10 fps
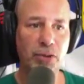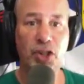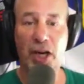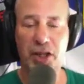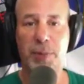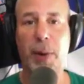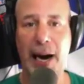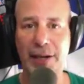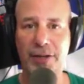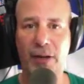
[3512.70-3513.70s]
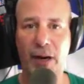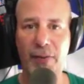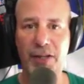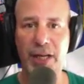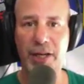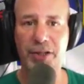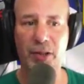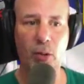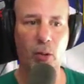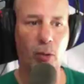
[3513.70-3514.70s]
dust spots on the sensor
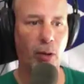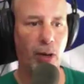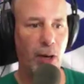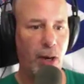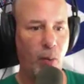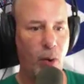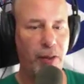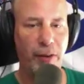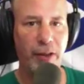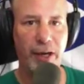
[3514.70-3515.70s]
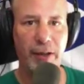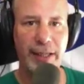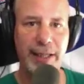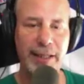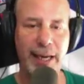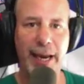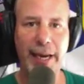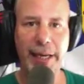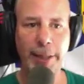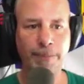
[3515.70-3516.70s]
or whether there is
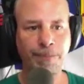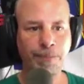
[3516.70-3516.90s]
a